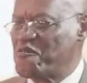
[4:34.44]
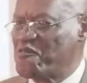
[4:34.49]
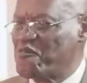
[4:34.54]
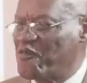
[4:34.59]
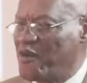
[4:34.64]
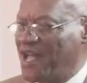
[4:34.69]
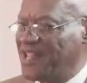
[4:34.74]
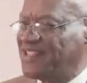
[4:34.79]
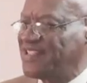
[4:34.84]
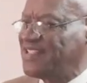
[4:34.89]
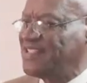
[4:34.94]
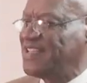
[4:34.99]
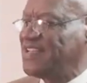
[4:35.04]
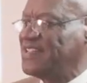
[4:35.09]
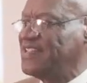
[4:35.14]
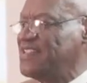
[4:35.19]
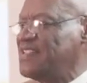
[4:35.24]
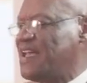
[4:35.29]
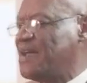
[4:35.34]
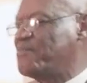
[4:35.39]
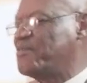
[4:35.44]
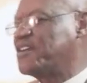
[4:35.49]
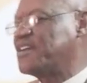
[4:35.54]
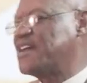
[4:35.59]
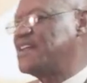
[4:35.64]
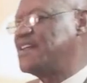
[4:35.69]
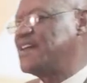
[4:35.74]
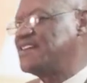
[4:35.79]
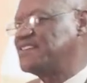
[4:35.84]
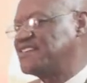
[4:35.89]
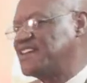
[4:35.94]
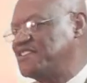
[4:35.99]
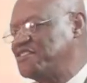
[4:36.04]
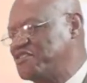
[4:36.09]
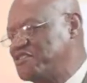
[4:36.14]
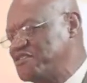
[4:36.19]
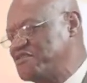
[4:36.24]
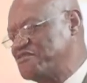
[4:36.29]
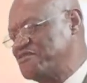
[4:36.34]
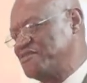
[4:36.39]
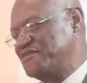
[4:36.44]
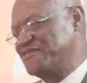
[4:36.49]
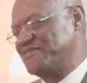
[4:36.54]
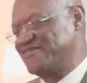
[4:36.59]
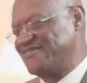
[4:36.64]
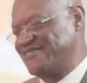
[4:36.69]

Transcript: what did Nebuchadnezzar do?